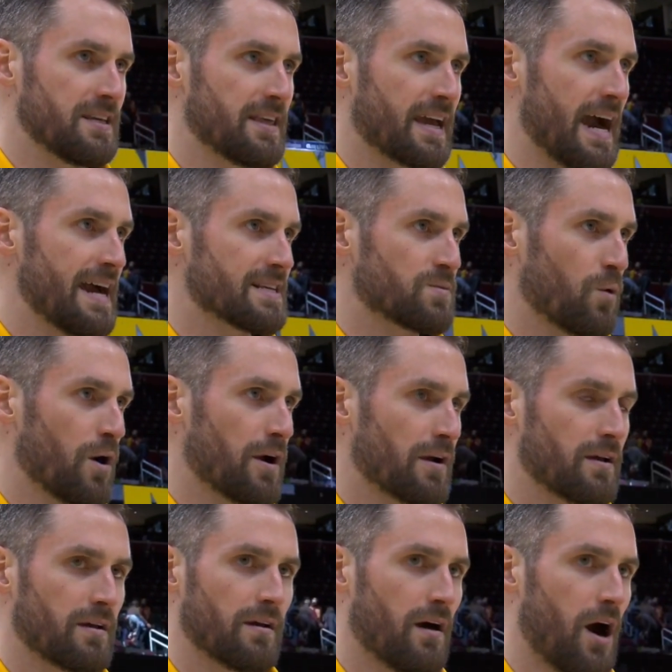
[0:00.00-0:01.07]
the guys work.
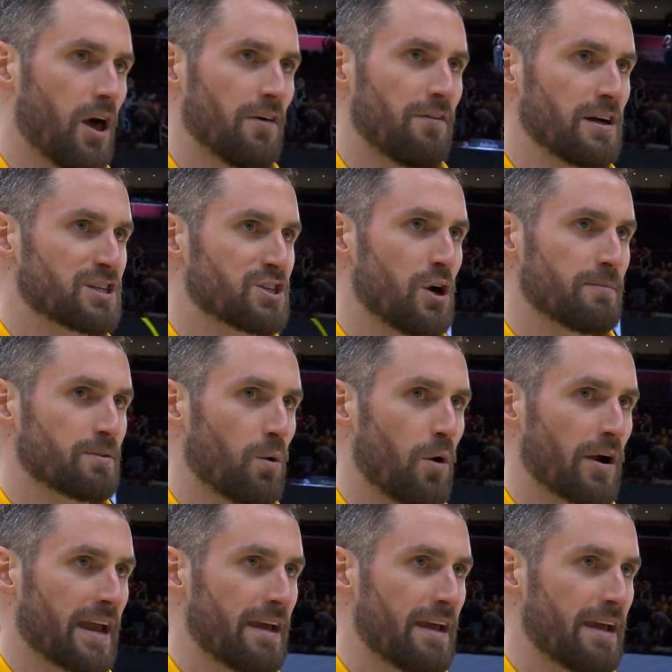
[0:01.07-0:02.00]
All of us show up to work